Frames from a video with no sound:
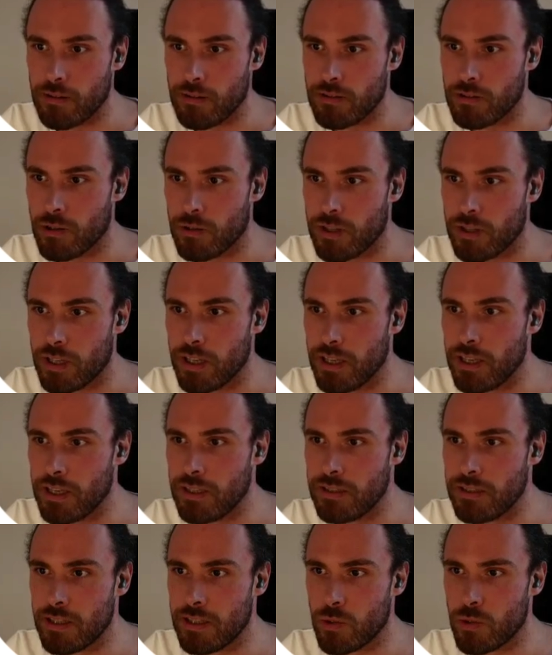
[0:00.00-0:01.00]
So the
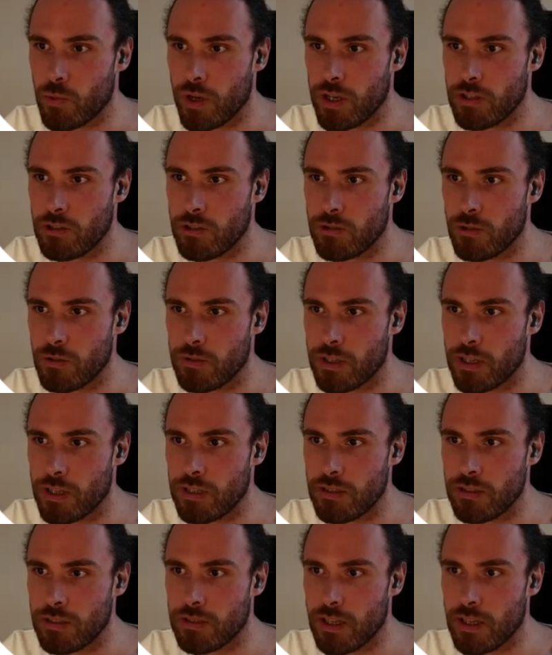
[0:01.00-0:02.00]
easiest way to do
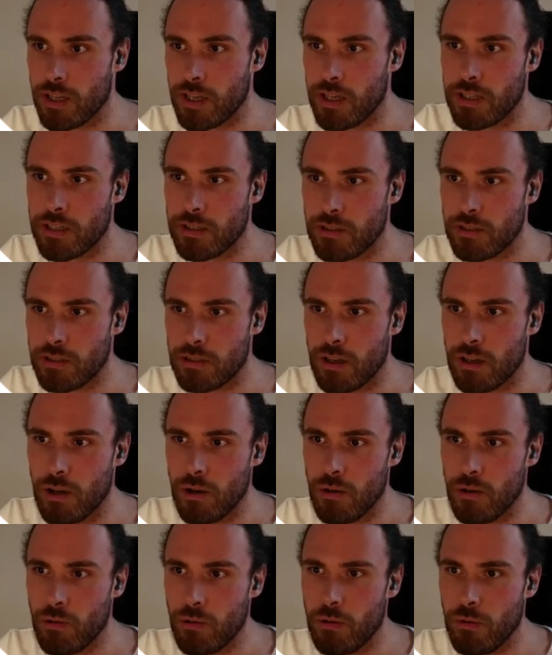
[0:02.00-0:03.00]
this is,
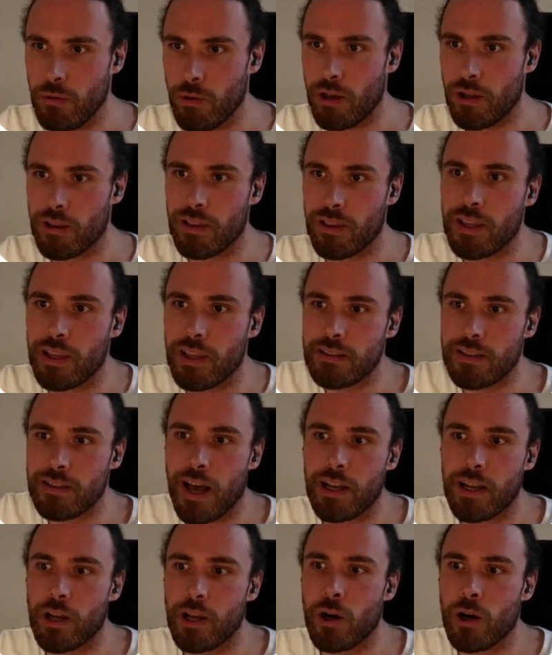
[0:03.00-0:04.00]
well, at least
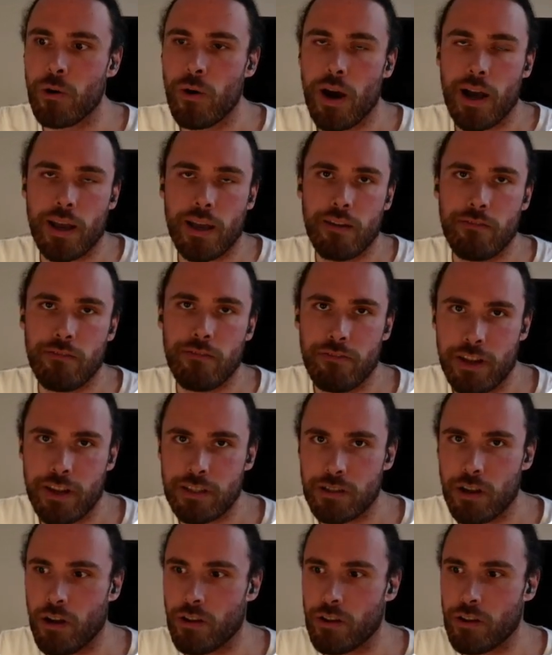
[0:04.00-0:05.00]
I know I can
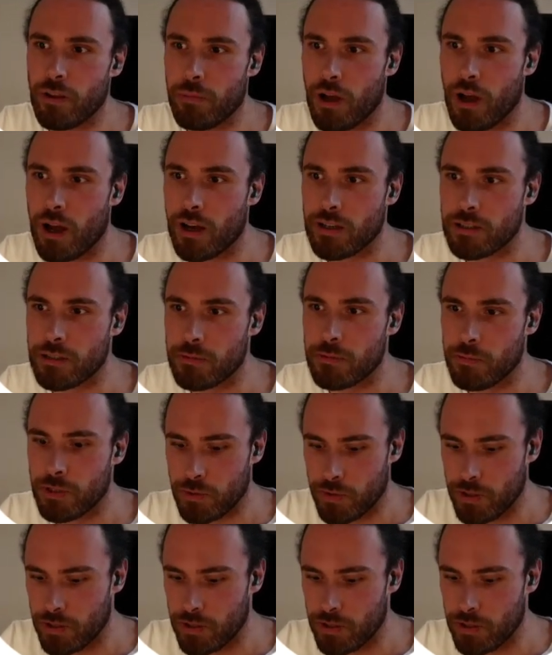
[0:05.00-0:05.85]
fetch all the blocks between